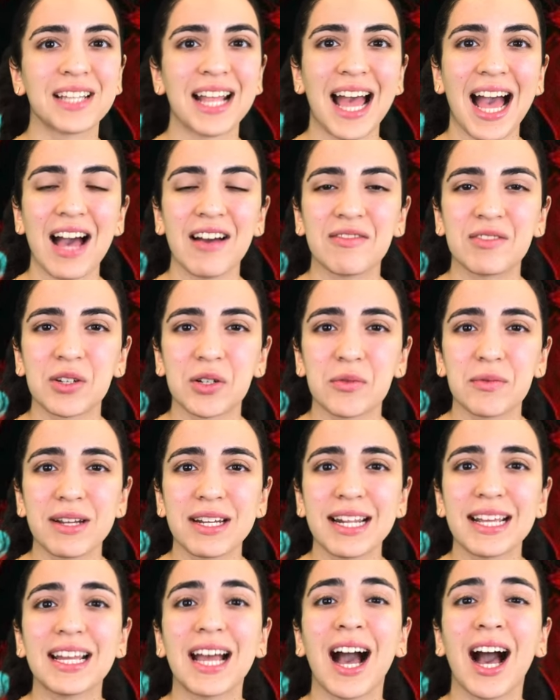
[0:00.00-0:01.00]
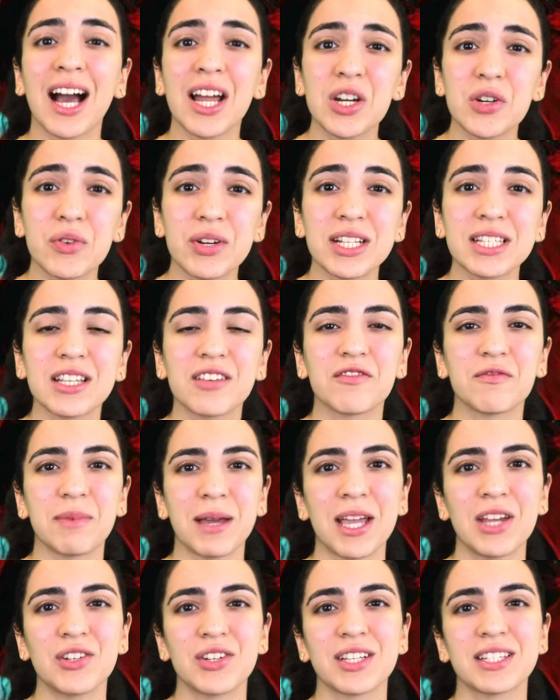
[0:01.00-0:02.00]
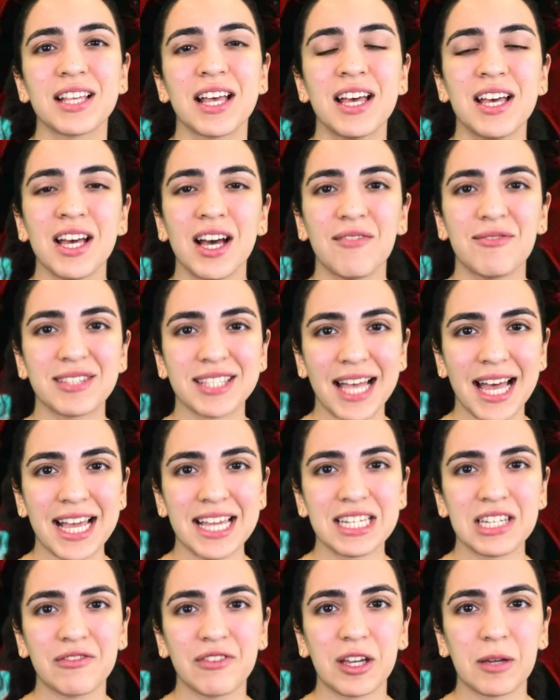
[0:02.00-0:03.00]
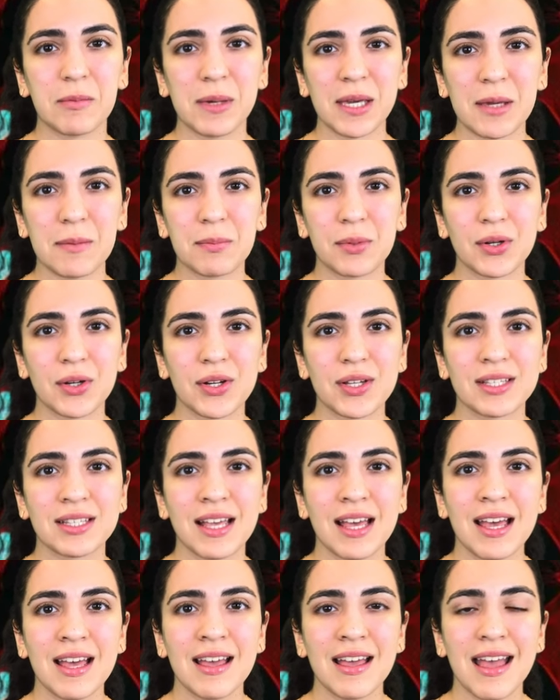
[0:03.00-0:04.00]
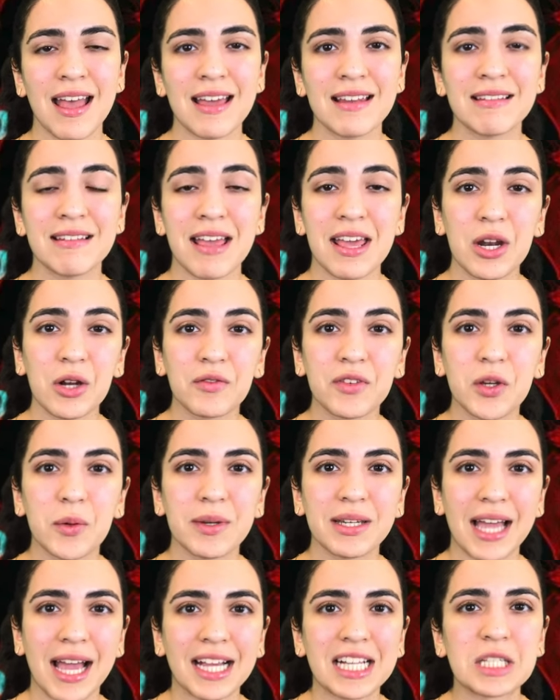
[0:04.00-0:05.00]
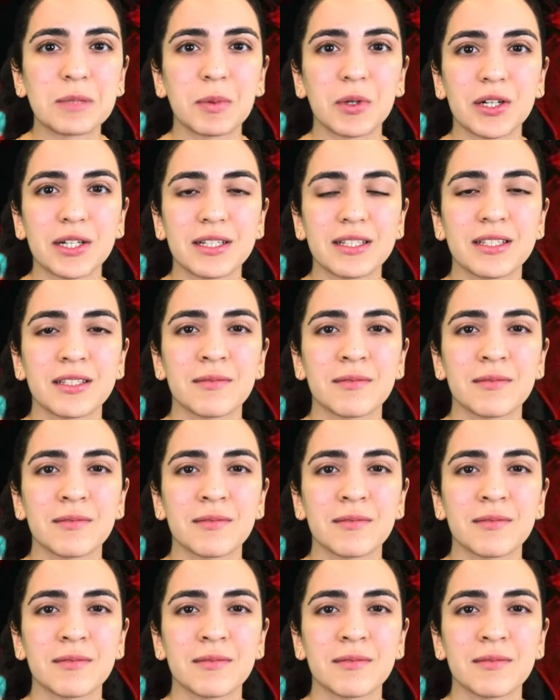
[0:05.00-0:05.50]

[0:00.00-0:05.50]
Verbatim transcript: After reading hundreds of pages of scientific papers and interviewing experts,